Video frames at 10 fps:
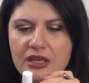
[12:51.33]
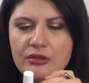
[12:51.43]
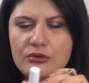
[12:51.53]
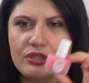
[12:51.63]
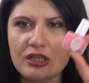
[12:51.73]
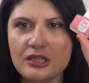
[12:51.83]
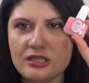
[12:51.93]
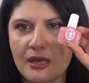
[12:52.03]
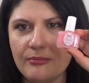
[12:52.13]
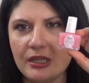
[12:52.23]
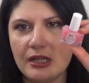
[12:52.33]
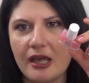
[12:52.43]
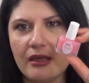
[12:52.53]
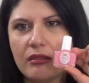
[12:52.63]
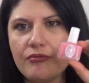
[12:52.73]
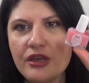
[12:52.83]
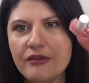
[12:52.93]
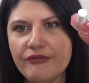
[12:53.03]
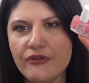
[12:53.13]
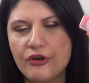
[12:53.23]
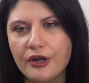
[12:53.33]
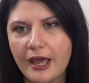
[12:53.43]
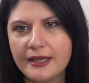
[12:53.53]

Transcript: I use it something like 3-4